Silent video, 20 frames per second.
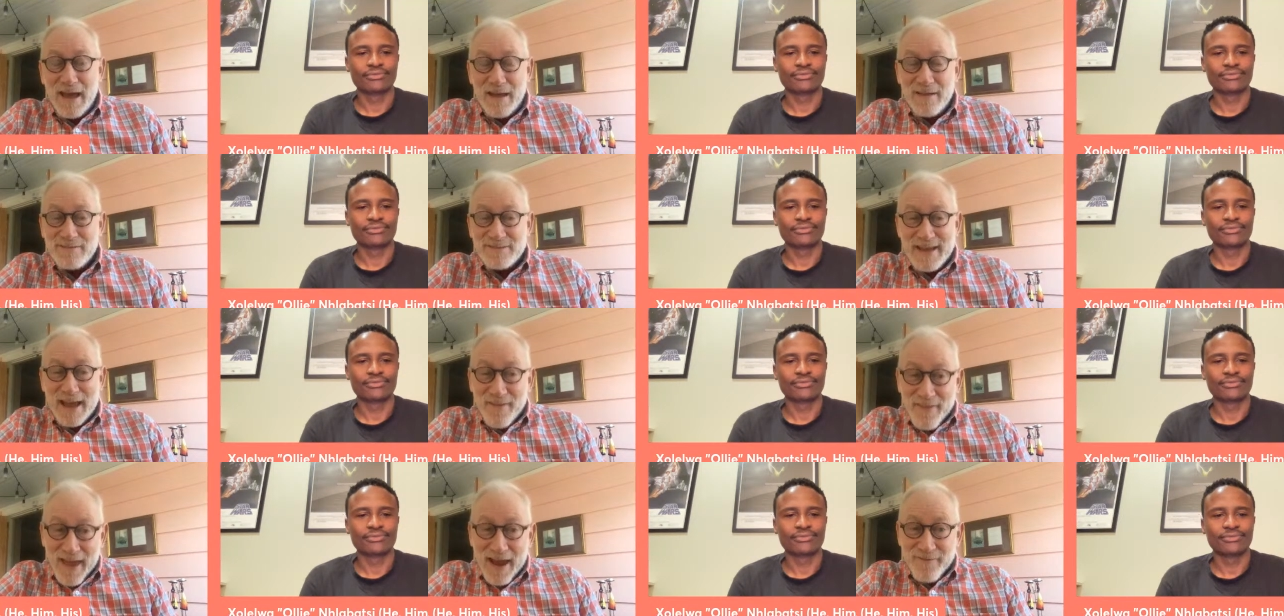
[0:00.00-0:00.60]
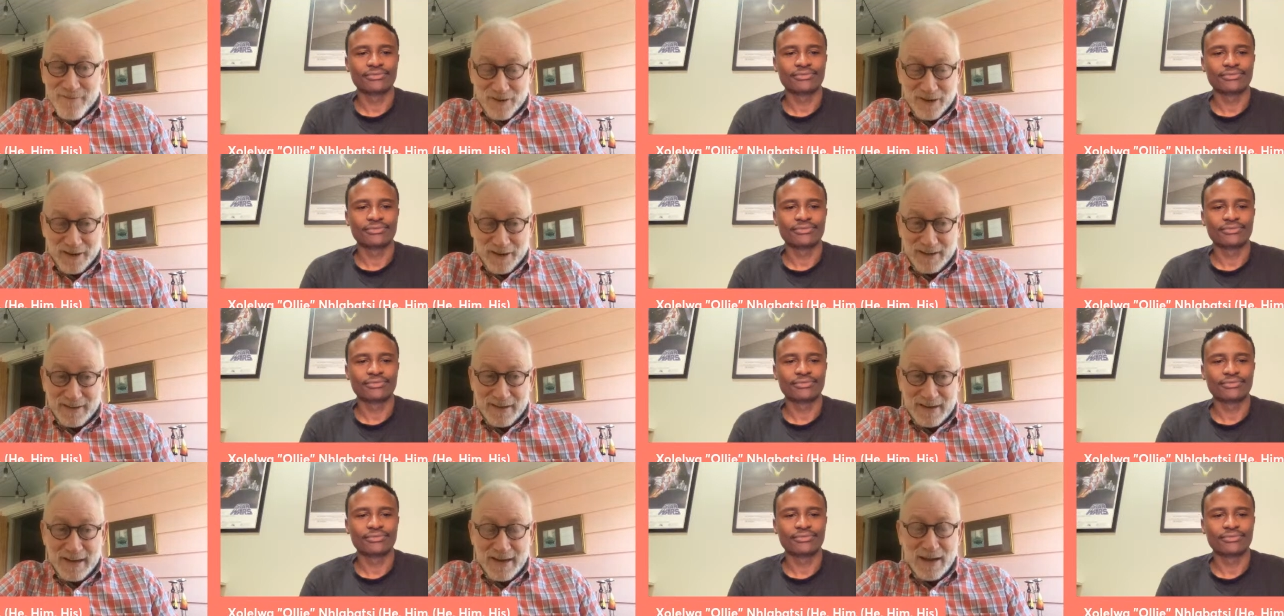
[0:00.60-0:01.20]
Speaker 1: South
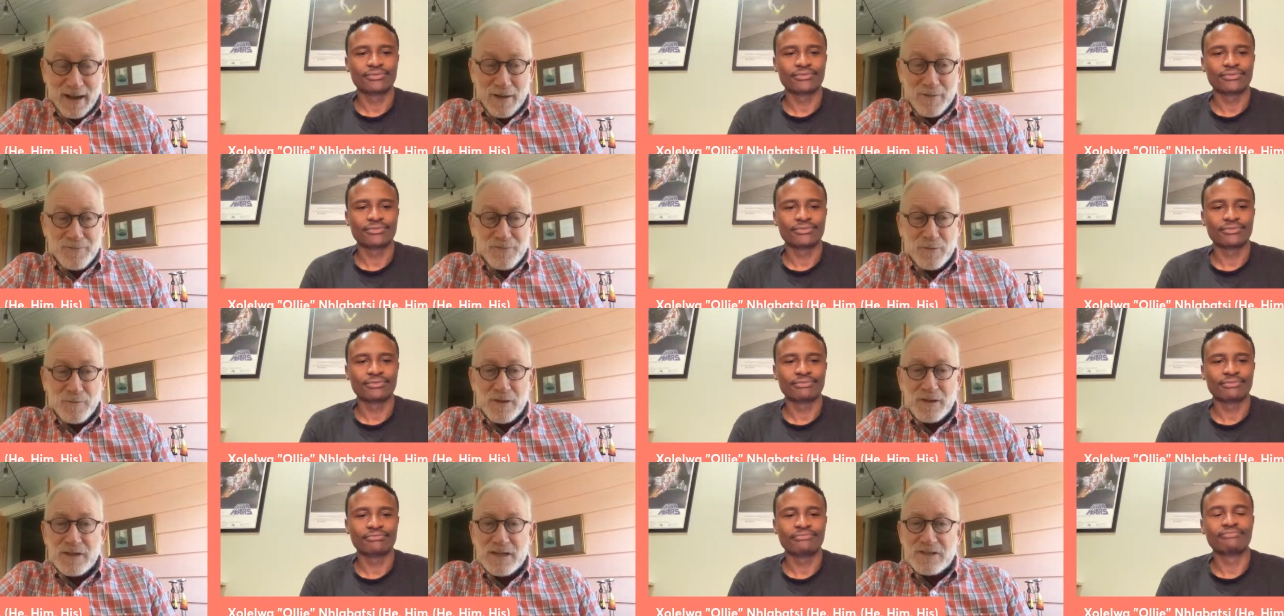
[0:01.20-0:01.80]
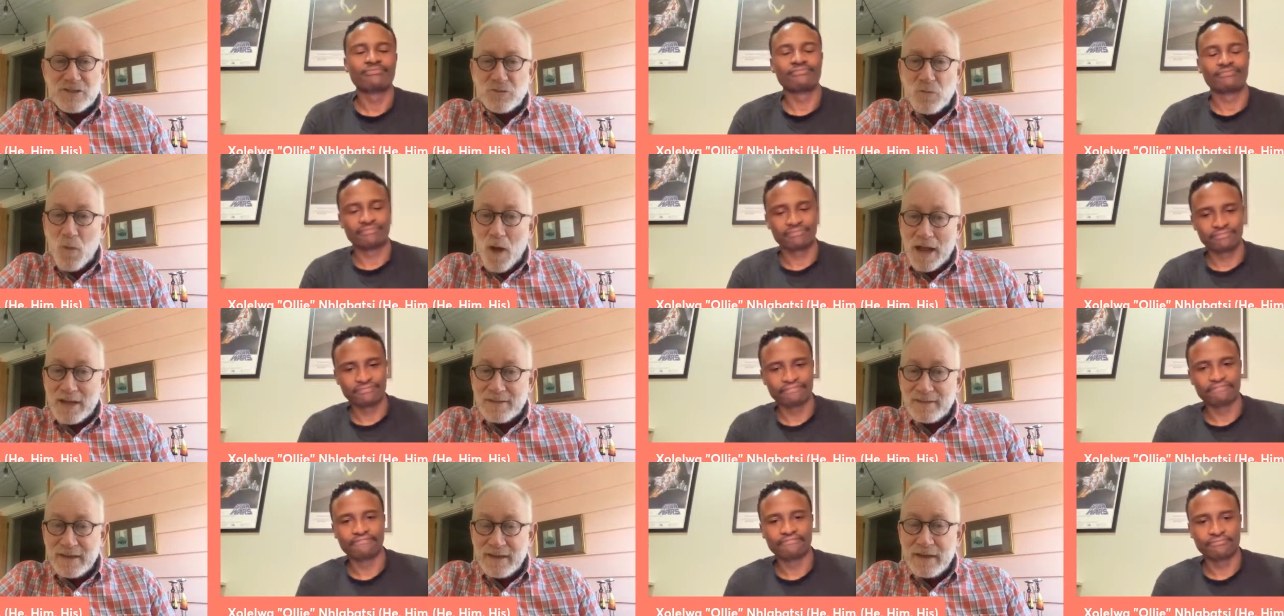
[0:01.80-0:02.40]
African. He comes from the
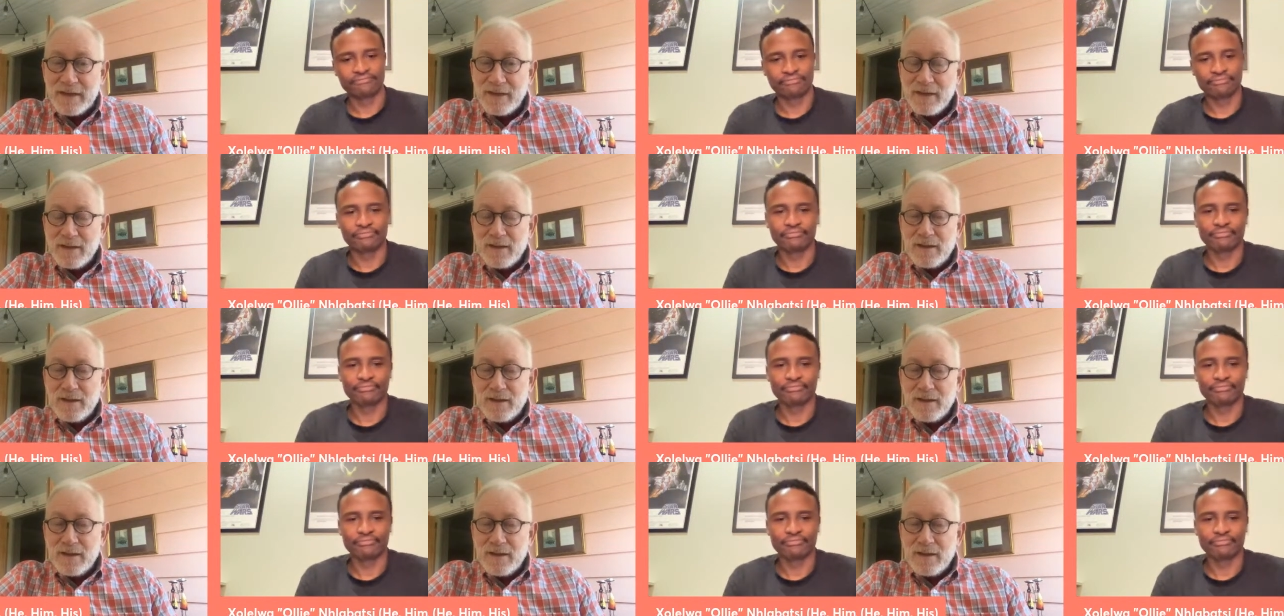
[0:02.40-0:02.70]
Swati